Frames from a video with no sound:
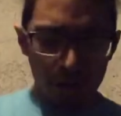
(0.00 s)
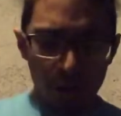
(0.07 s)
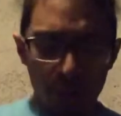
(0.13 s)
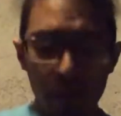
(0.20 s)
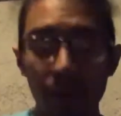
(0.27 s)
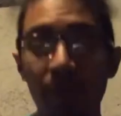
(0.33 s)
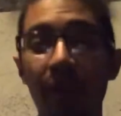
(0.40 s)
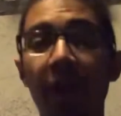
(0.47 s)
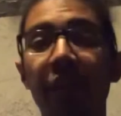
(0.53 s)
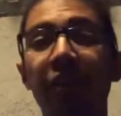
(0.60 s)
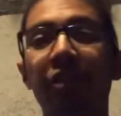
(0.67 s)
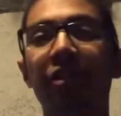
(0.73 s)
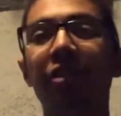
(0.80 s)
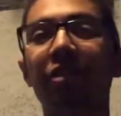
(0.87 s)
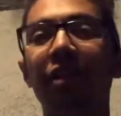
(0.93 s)
We wanted to
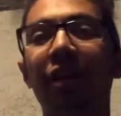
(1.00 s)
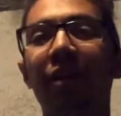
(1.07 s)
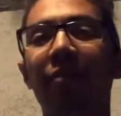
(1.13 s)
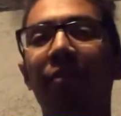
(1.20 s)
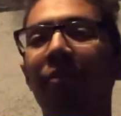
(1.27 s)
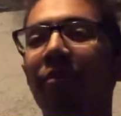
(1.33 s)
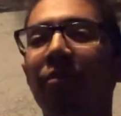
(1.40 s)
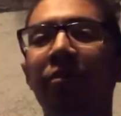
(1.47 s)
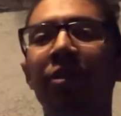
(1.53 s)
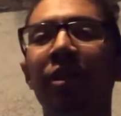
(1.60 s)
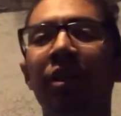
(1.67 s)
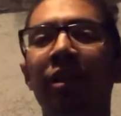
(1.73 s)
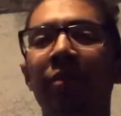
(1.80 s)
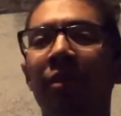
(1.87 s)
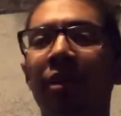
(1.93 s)
do that
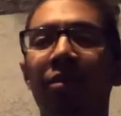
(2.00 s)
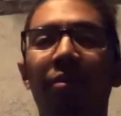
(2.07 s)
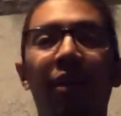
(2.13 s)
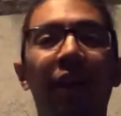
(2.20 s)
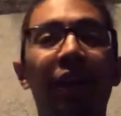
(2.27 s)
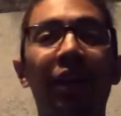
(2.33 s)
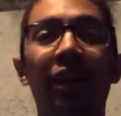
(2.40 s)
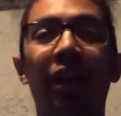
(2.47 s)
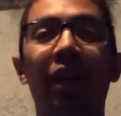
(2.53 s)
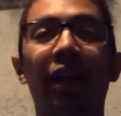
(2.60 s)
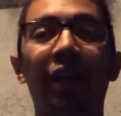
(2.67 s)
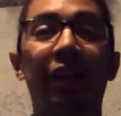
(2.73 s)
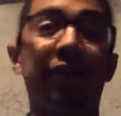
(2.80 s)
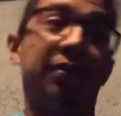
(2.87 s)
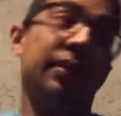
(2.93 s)
because why not?
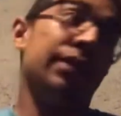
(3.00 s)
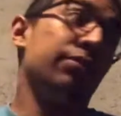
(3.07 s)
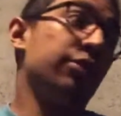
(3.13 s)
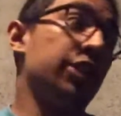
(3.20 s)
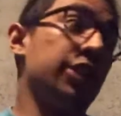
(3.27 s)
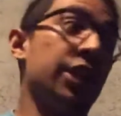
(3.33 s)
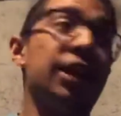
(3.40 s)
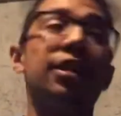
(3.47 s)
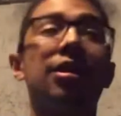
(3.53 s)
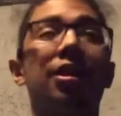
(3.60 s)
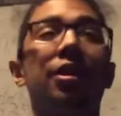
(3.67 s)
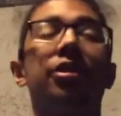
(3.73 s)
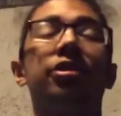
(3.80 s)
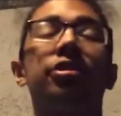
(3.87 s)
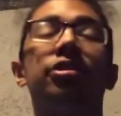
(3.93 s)
And we did all
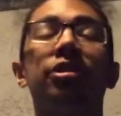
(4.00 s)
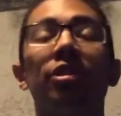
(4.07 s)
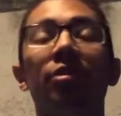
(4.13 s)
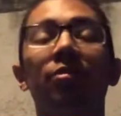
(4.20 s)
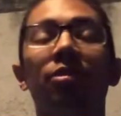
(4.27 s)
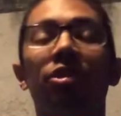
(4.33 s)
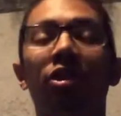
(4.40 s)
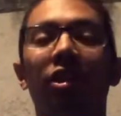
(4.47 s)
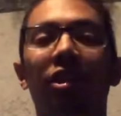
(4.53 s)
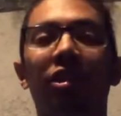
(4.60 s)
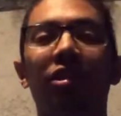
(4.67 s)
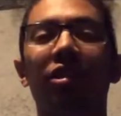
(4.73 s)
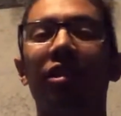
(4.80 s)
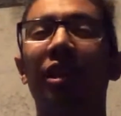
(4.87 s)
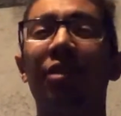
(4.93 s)
the shroom
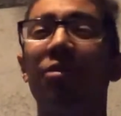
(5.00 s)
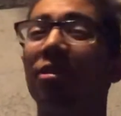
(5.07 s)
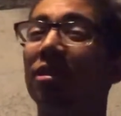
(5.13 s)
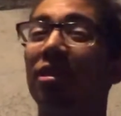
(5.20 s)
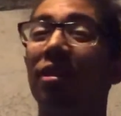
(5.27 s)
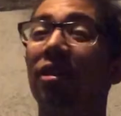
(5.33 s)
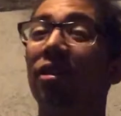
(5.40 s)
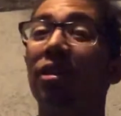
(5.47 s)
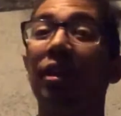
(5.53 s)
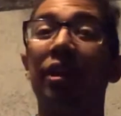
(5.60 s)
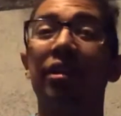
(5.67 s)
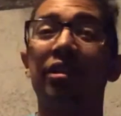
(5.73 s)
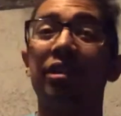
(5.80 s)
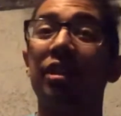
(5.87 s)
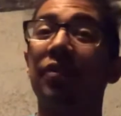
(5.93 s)
chocolate. They were hurry.
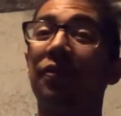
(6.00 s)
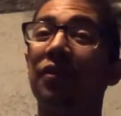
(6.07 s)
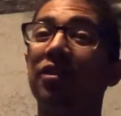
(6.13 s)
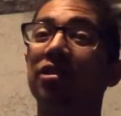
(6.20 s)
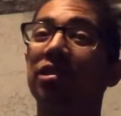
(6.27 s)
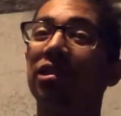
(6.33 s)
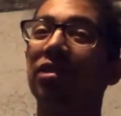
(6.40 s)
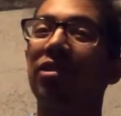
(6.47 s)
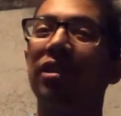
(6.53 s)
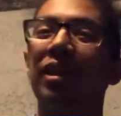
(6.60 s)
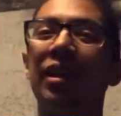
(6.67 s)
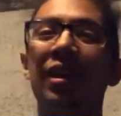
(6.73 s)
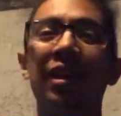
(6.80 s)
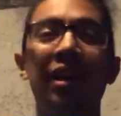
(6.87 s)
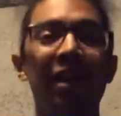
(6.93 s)
Different story,
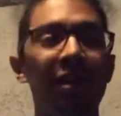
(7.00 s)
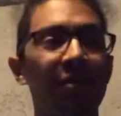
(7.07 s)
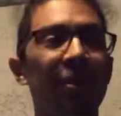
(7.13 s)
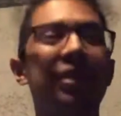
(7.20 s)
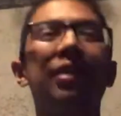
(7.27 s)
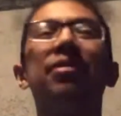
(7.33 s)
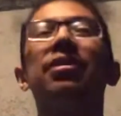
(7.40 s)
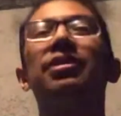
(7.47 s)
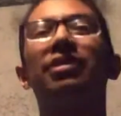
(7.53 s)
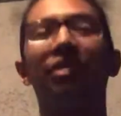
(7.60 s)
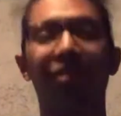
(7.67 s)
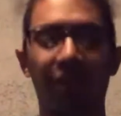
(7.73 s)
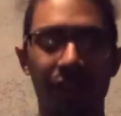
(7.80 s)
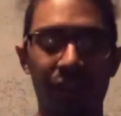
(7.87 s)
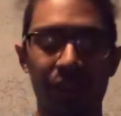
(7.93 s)
but they were still
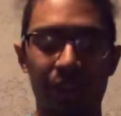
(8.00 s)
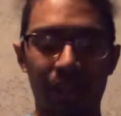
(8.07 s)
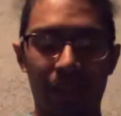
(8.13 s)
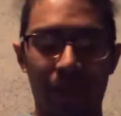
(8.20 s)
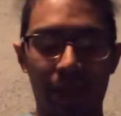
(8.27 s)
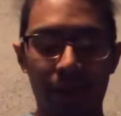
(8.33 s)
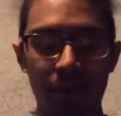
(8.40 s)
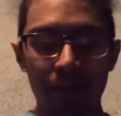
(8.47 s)
entertained.